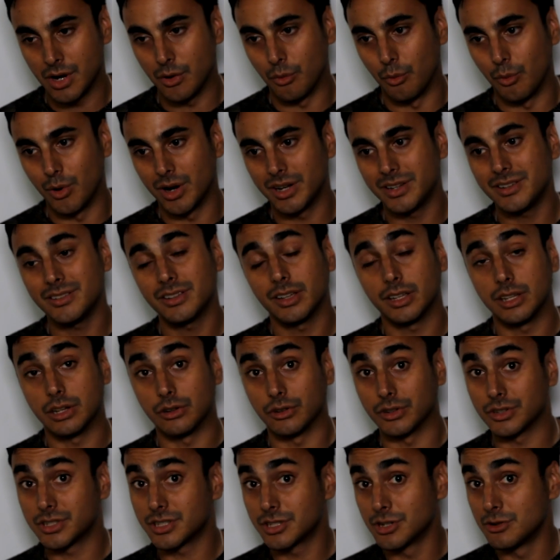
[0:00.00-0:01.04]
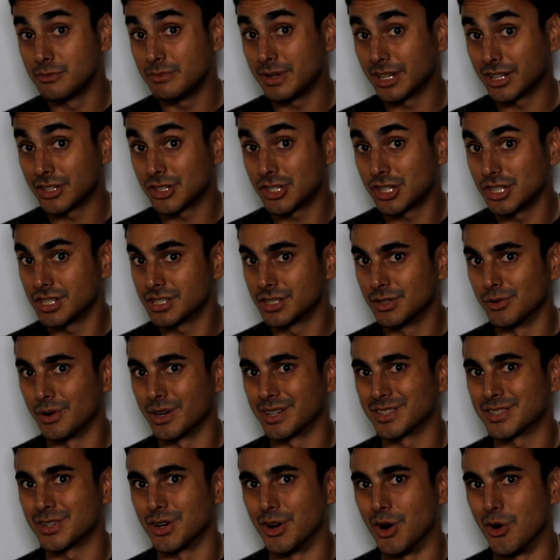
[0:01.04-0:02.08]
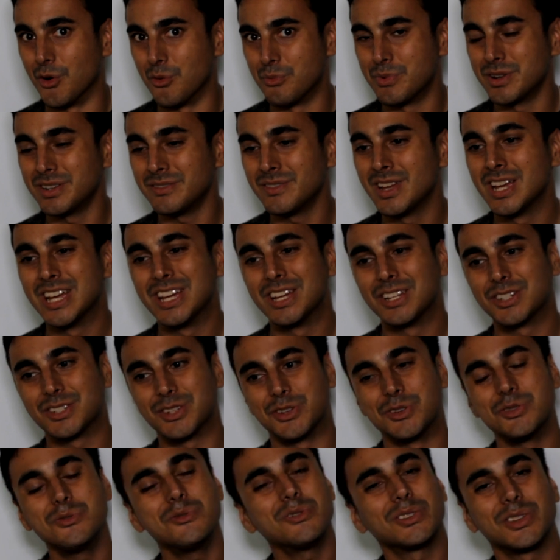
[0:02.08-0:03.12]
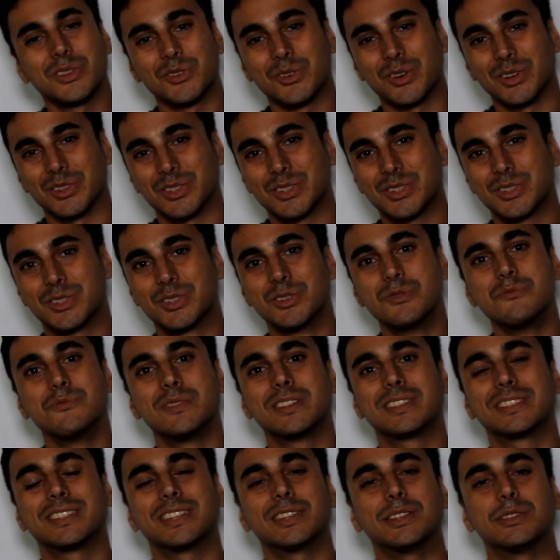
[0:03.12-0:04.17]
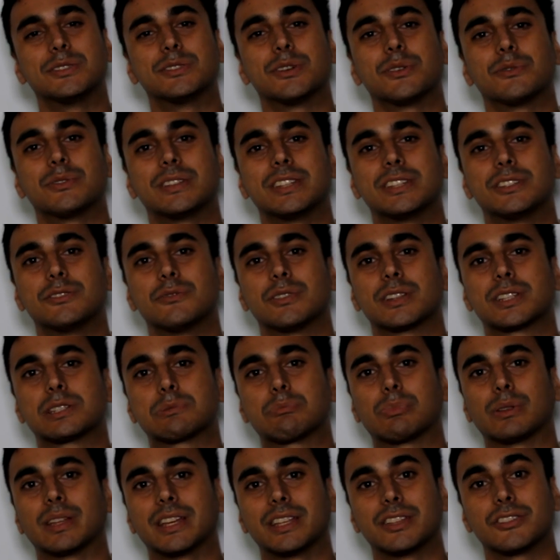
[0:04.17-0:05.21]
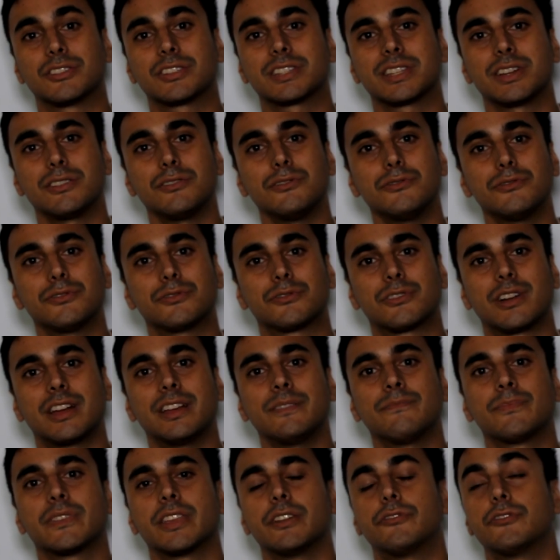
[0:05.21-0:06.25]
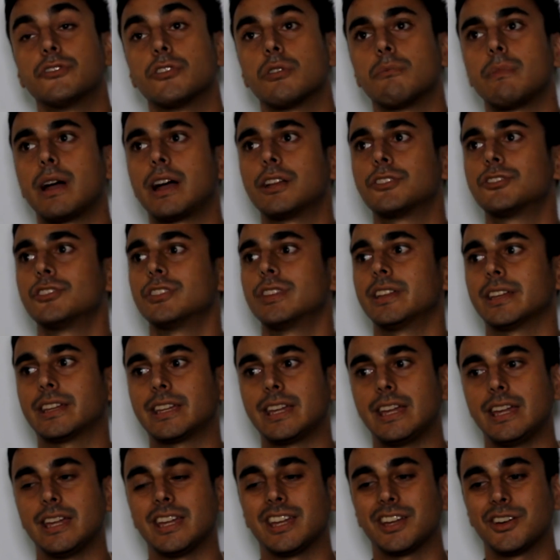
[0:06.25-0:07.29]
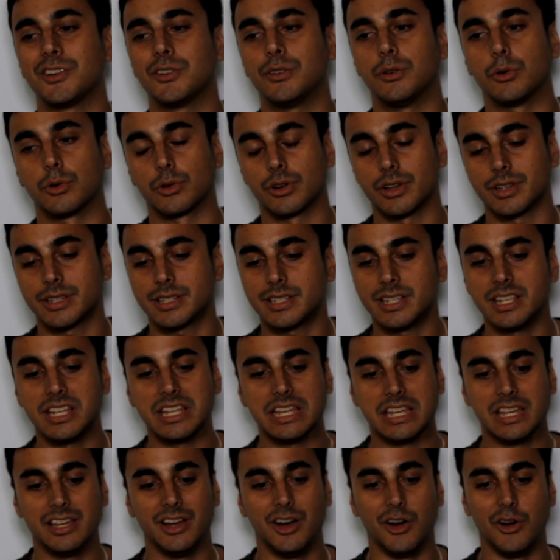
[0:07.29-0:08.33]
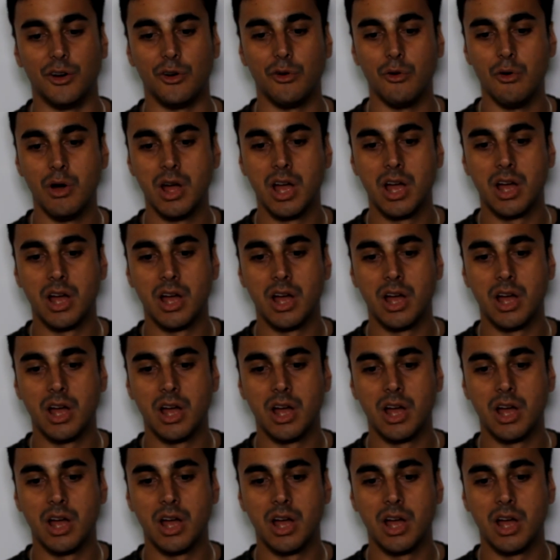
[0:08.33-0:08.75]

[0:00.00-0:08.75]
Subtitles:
One, you're assuming she's going to open. Two, you're assuming that you don't need to explain yourself, right? If you imagine a king or a CEO